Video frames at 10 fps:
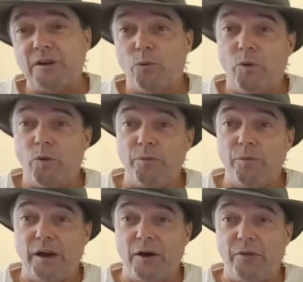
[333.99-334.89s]
We'll
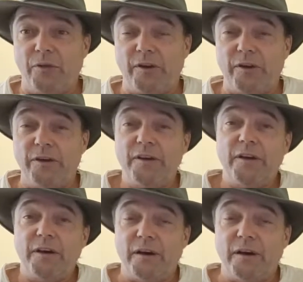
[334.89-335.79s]
be out there.
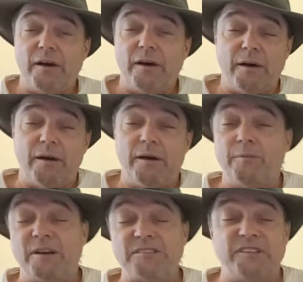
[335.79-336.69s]

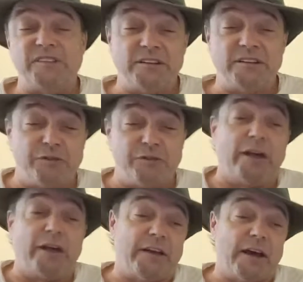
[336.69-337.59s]
My son is
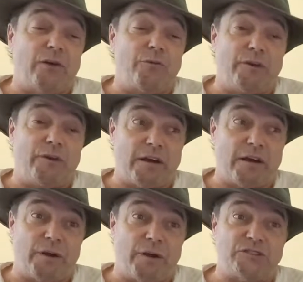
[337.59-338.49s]
flying down. We're not
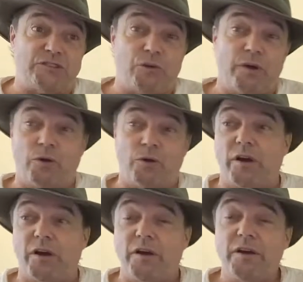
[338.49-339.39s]
quite sure when or
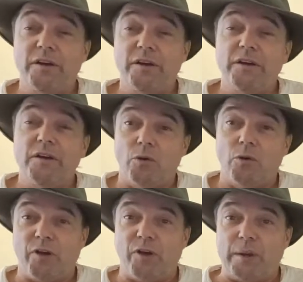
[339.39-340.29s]
where.
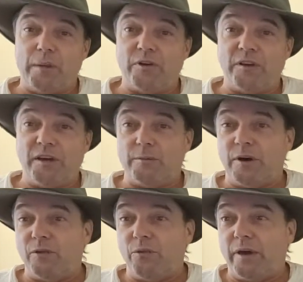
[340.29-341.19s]
Hopefully I'll be able to get him
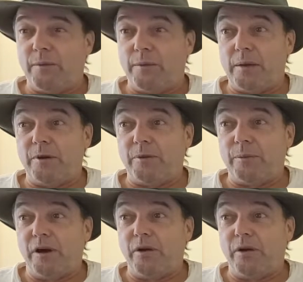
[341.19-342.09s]
on the way maybe
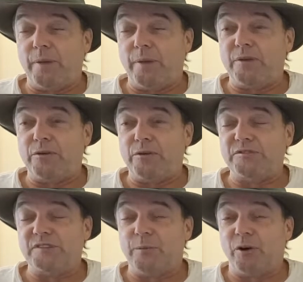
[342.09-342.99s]
tomorrow or maybe
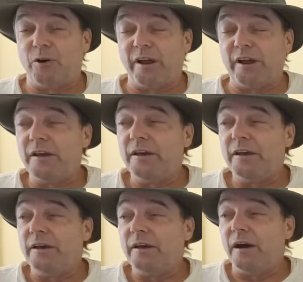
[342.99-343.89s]
Tuesday morning,
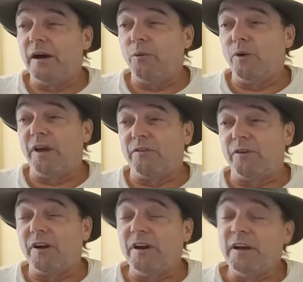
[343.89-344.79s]

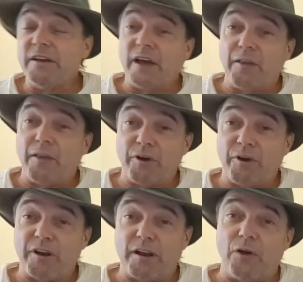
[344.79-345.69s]
whatever. And then we're
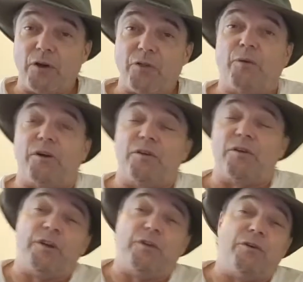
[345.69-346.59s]
going to get out there. We're going to
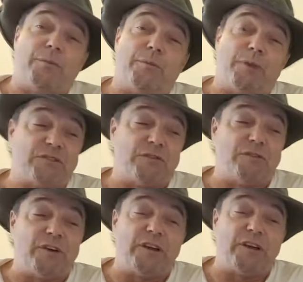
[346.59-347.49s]
be doing a bunch of
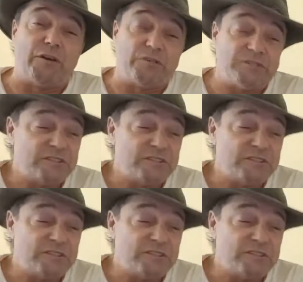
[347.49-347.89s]
videos.